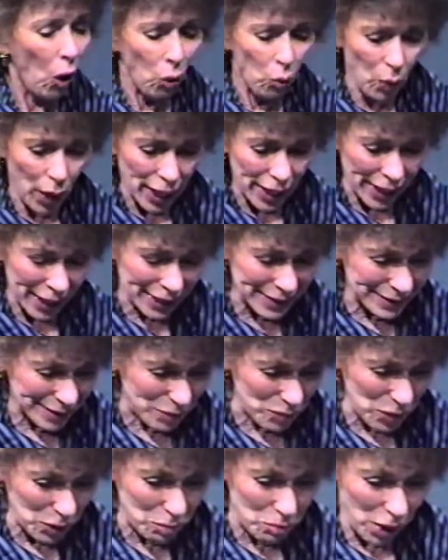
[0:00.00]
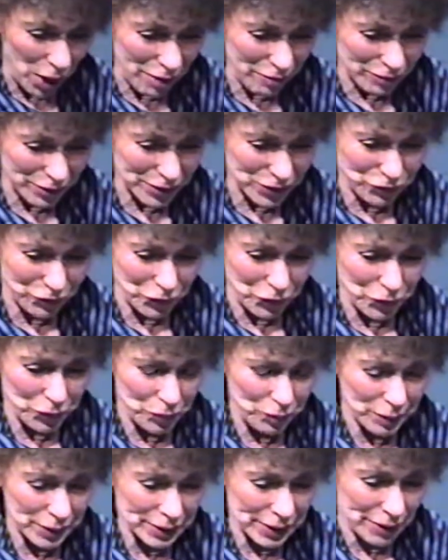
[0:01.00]
oh I had something marvelous for you
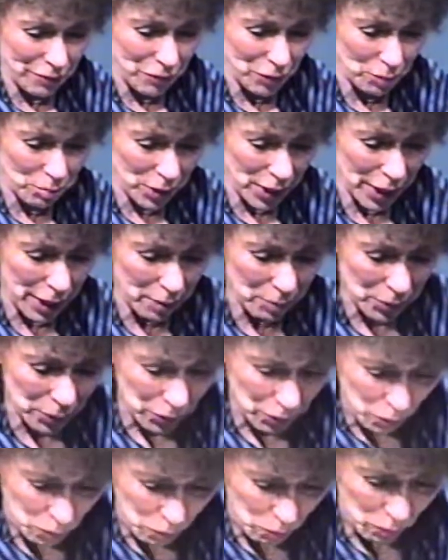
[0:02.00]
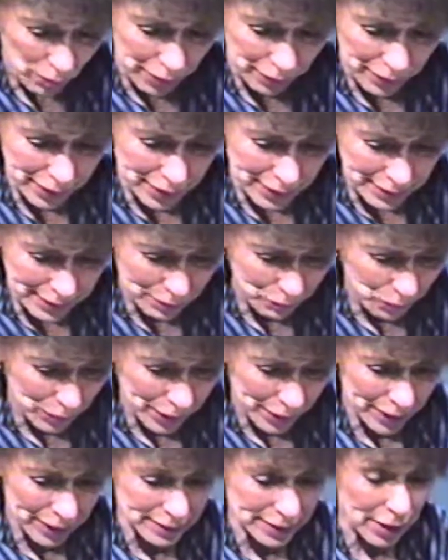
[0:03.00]
it was in the paper oh where is it
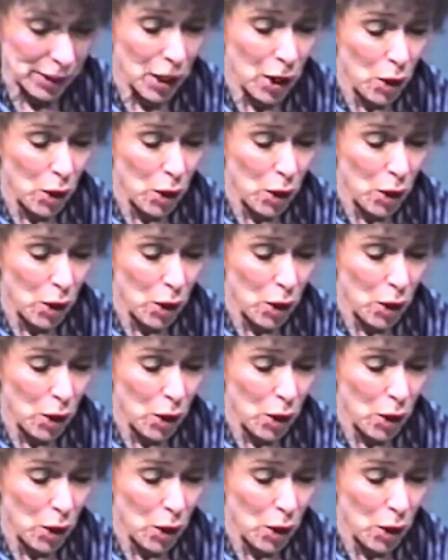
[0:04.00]
where is it